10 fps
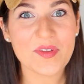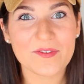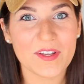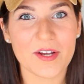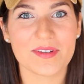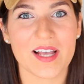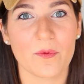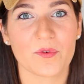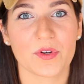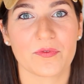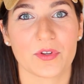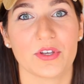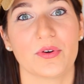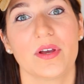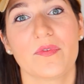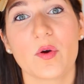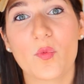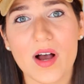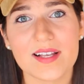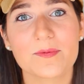this video was helpful for you. If it
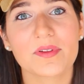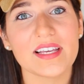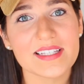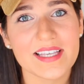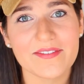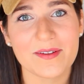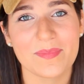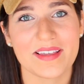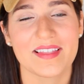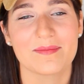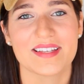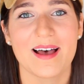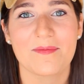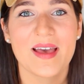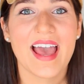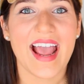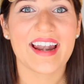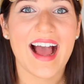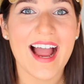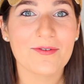was, please give it a big thumbs up.
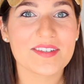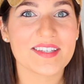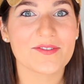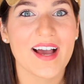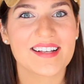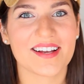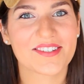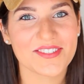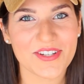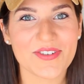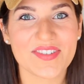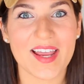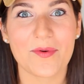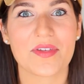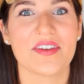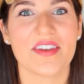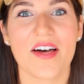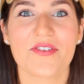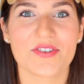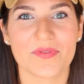And I will see you guys on Tuesday with
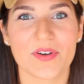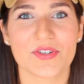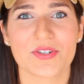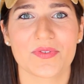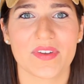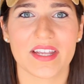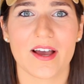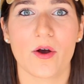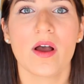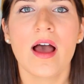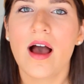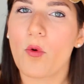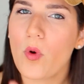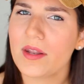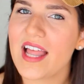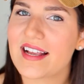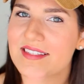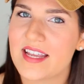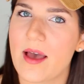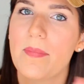another devotional video. One
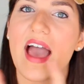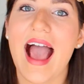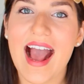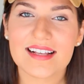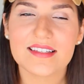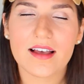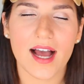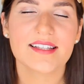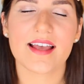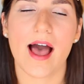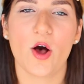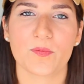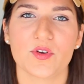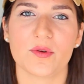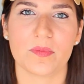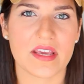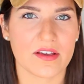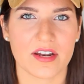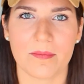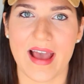last tip, ask God to help you to be
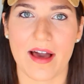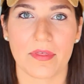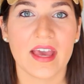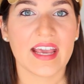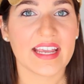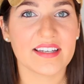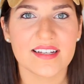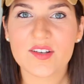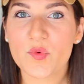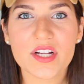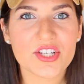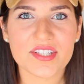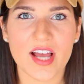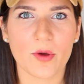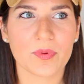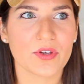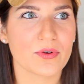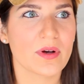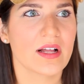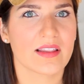good at math. He doesn't want to just help
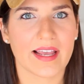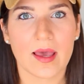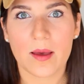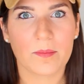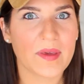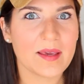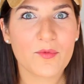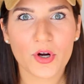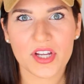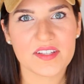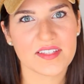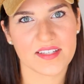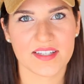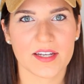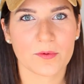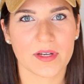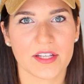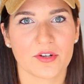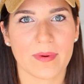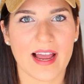you like be more consistent in
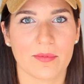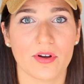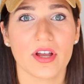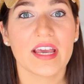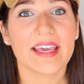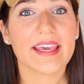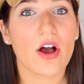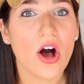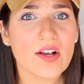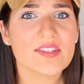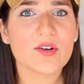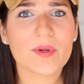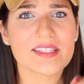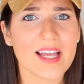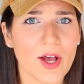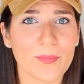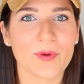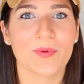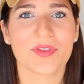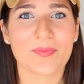reading your Bible. He also wants to help
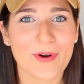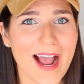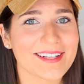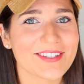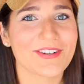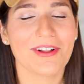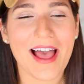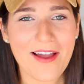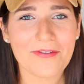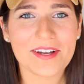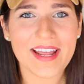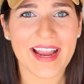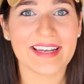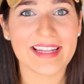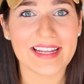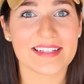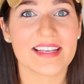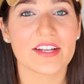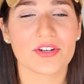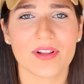you with the practical everyday
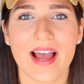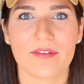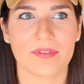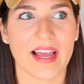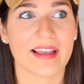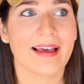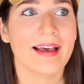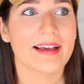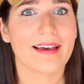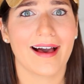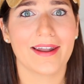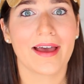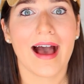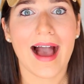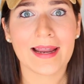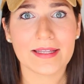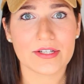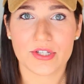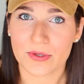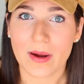needs in your life, like, God, I
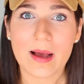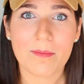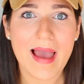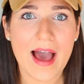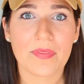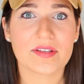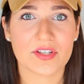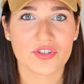need you. Math is a